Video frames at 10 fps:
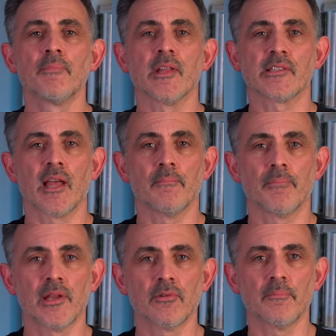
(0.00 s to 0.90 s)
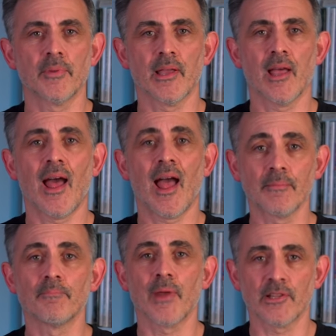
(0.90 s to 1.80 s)
It's getting bigger and bigger
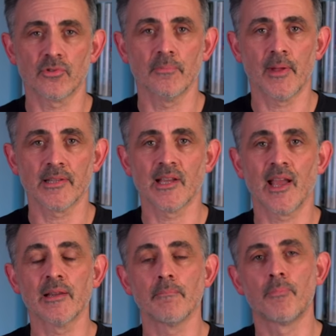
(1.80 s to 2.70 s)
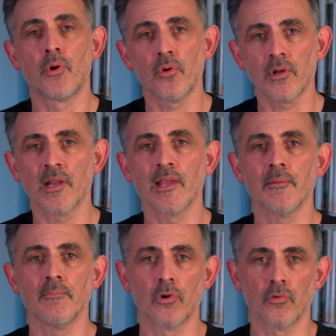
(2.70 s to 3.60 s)
and better and better, and importantly,
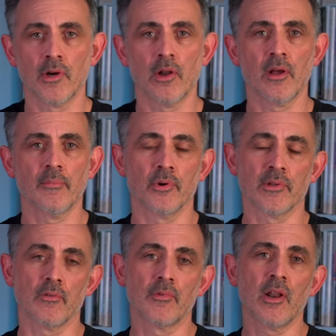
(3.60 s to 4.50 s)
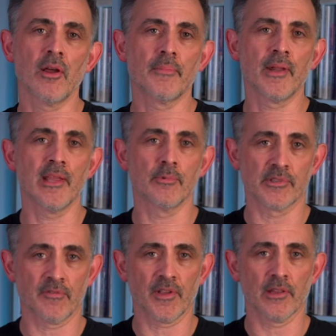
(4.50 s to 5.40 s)
more reliable. Now, reliability was
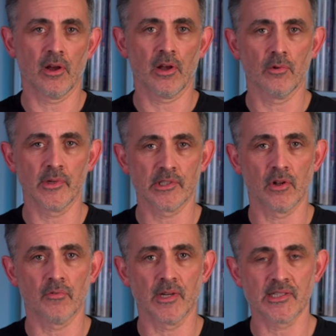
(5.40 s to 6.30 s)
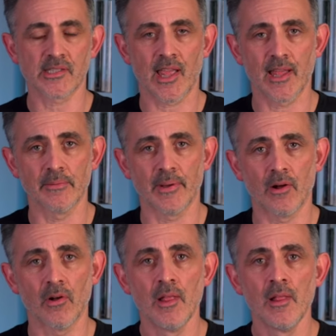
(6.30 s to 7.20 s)
the thing that I always got really scared
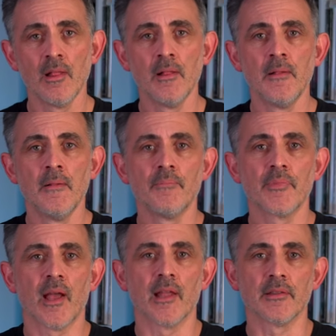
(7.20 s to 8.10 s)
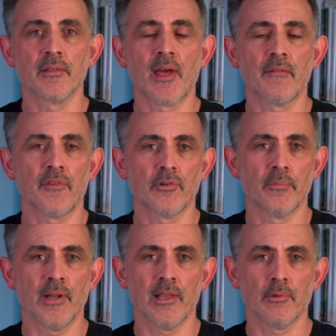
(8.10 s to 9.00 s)
about. And that
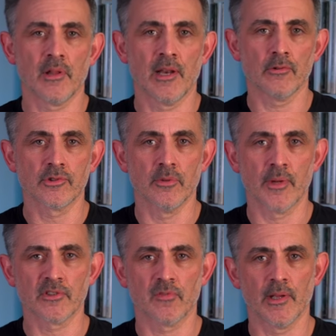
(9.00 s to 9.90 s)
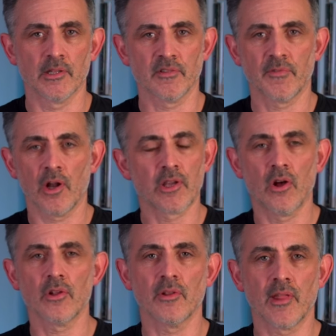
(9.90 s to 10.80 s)
vulnerability was a little too much for me. I just felt I
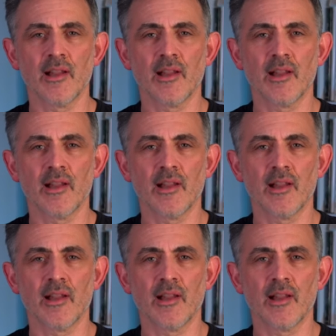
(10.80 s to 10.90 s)
can't do that.